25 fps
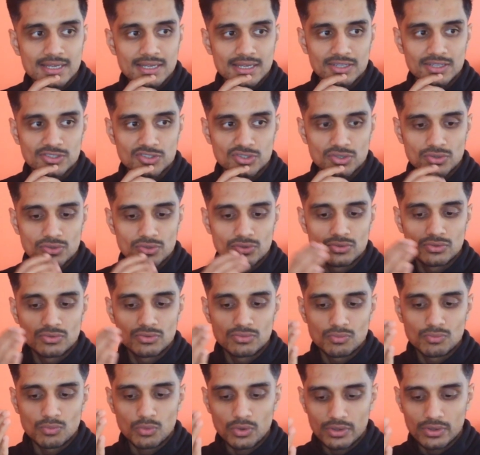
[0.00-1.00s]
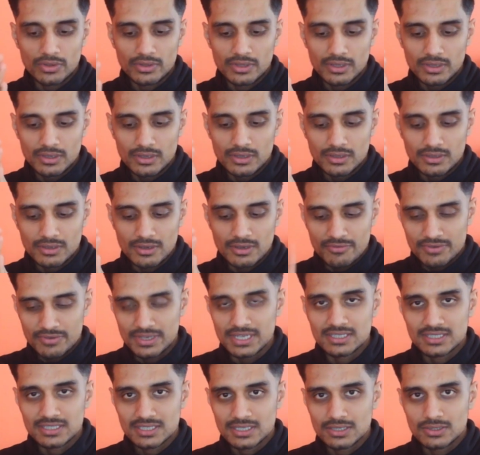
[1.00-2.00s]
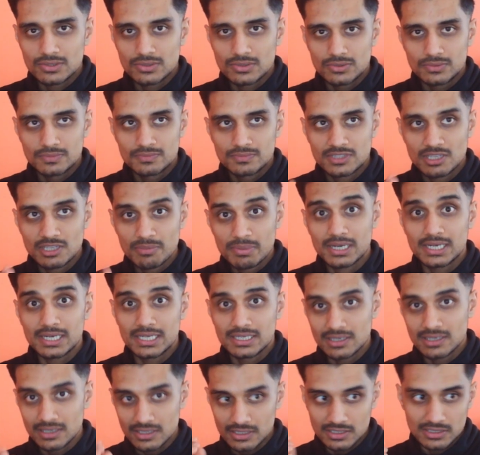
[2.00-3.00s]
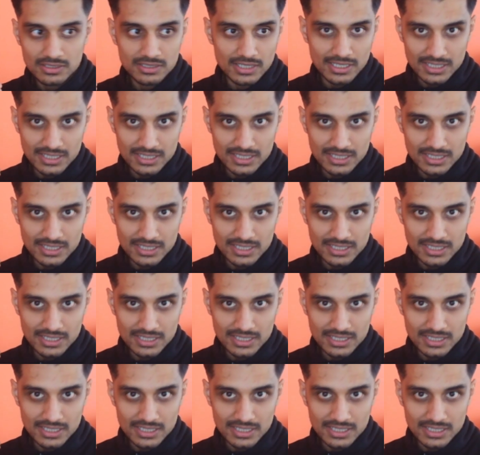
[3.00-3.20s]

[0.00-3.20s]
And so what a VSL typically does,